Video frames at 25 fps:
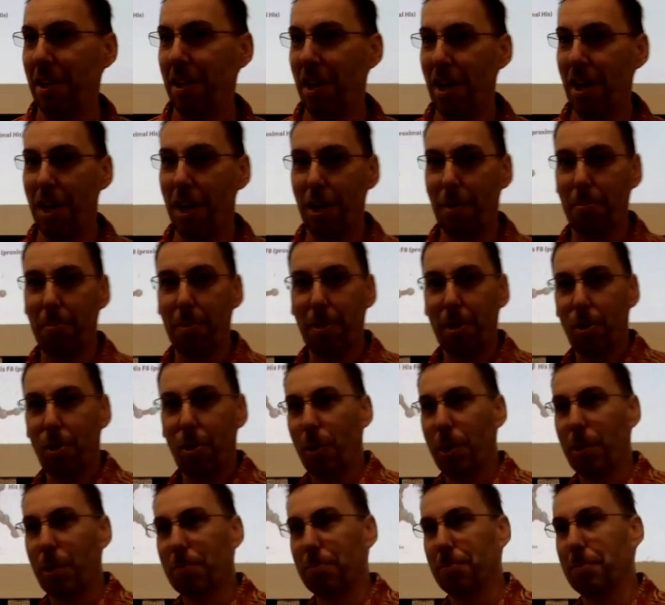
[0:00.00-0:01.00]

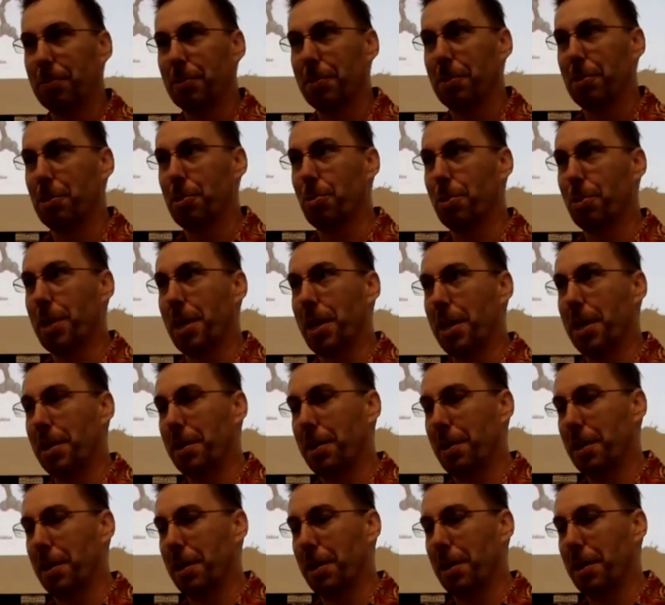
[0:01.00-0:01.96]
well, you can